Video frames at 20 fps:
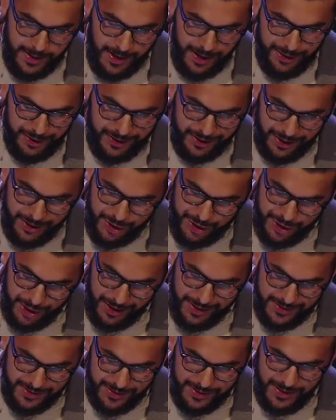The
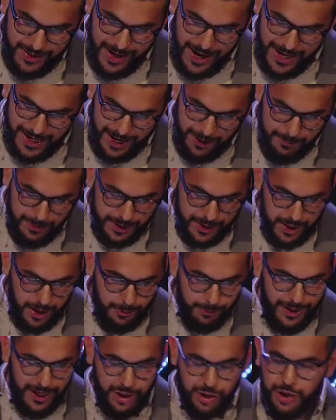gunshots in the night have
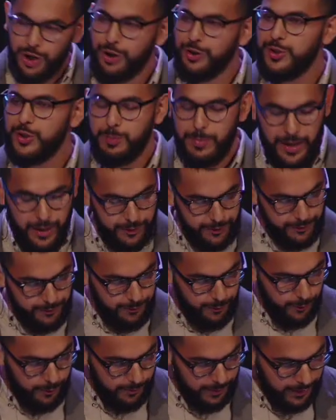become like church bells
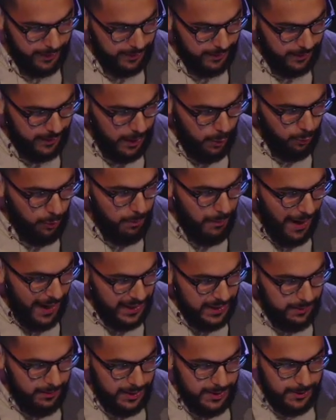for me,
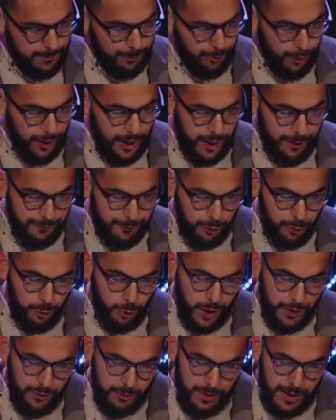reminding me to pray for
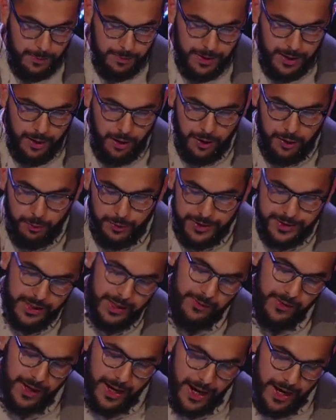whoever may be on the
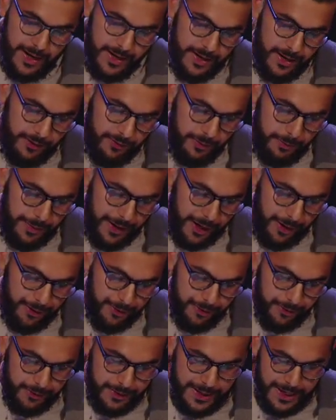receiving end of a
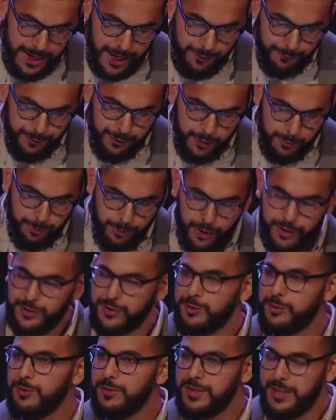barrel and for the
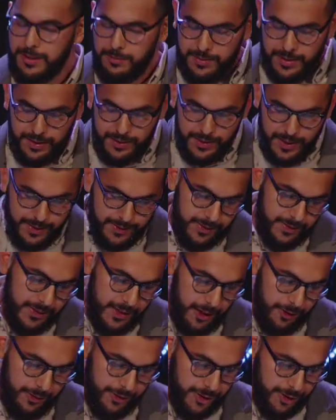person who deemed it
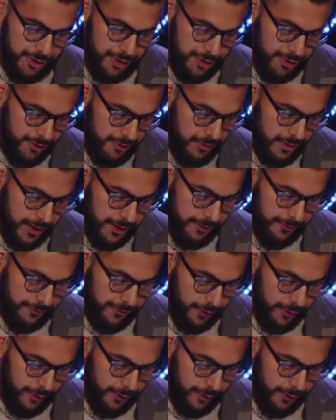necessary to shoot in the